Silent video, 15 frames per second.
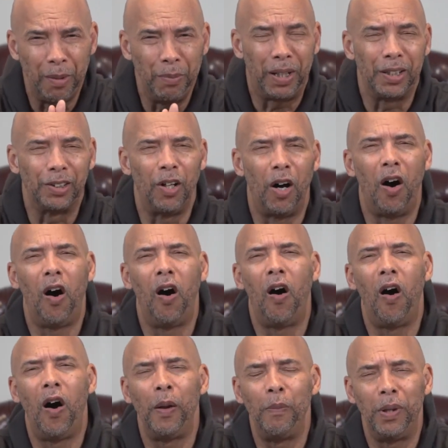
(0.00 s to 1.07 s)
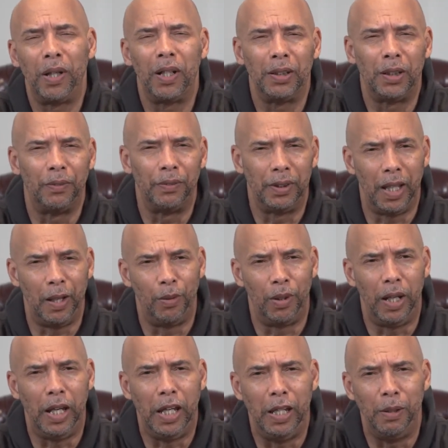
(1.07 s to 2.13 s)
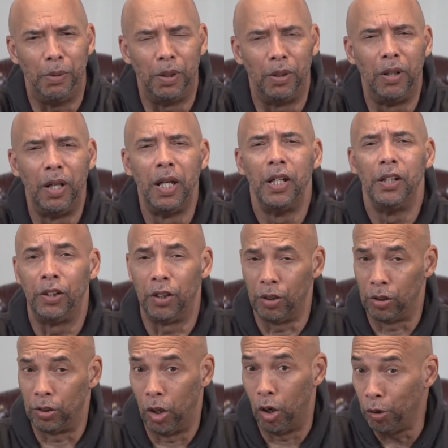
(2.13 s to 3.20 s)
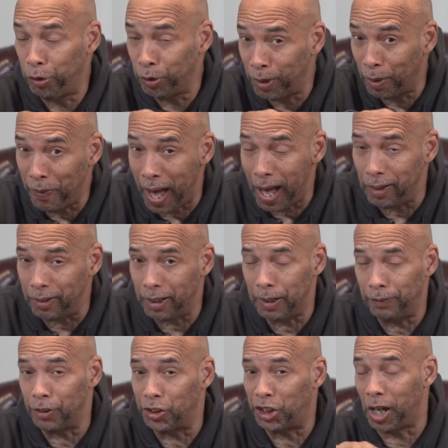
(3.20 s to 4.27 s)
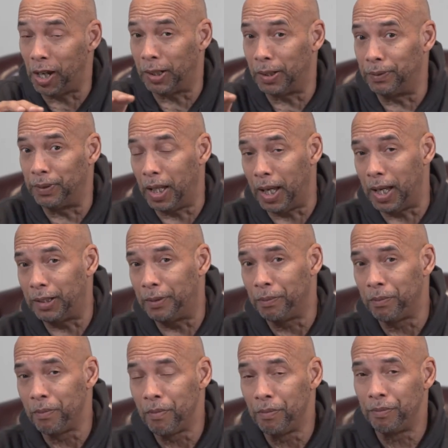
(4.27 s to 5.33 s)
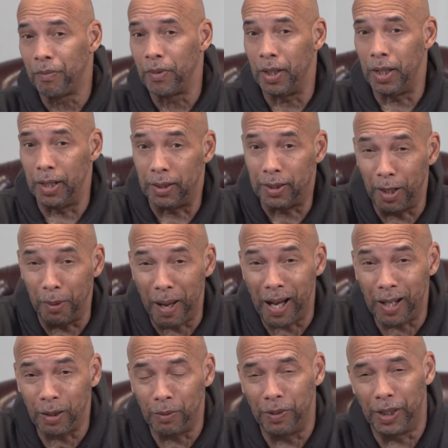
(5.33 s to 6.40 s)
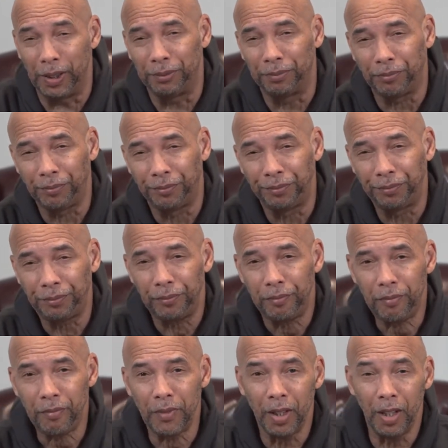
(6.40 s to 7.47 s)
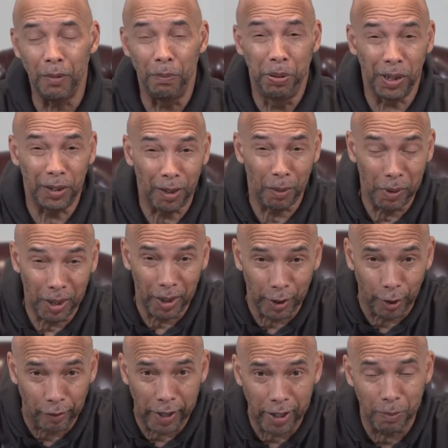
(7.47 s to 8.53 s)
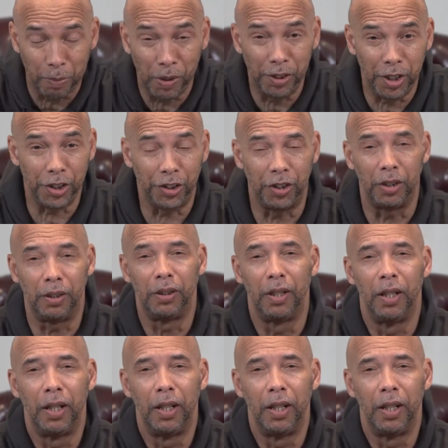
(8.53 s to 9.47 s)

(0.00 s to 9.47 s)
Because all because of they were able to go through the valley of the shadow of death and come out of it, it put them in a greater position